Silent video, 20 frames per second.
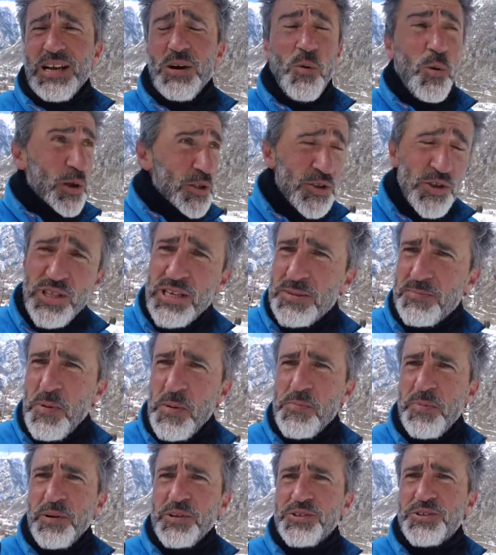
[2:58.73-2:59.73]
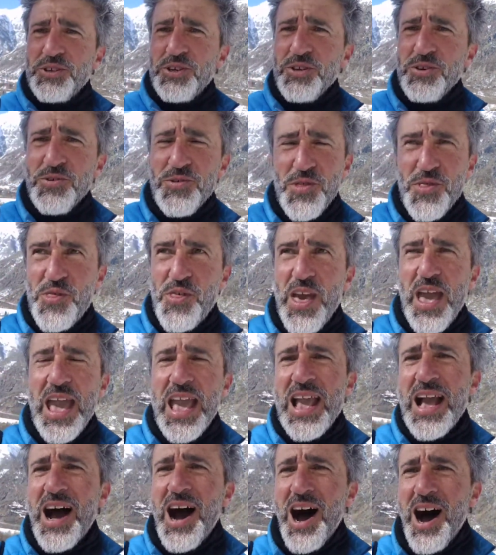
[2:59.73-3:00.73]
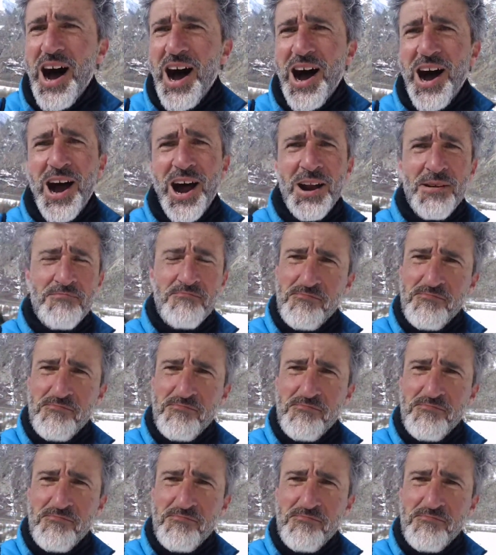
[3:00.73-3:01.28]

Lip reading: What do these people do? They are